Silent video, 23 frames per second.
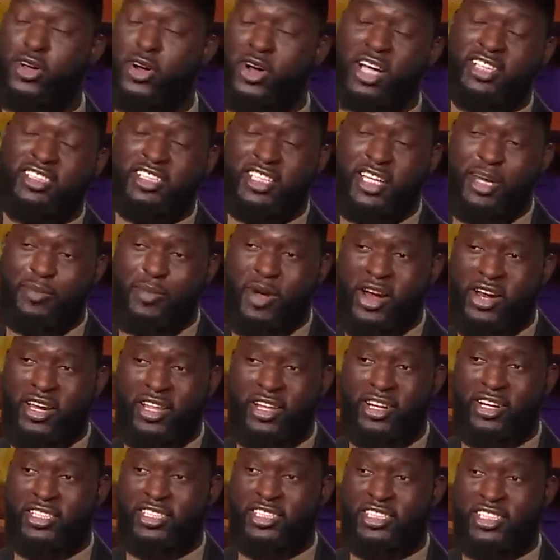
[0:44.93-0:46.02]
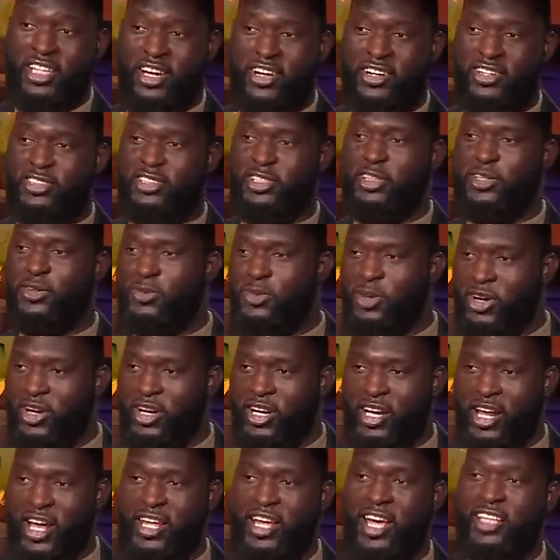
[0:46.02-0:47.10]
No, I should get married later this year. So. Oh,
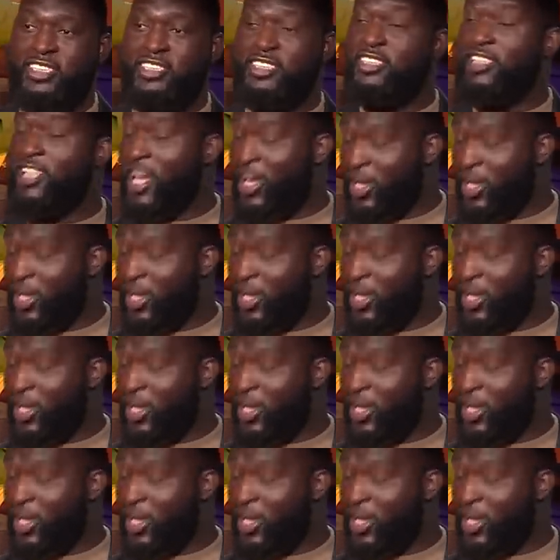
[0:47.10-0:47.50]
congratulations.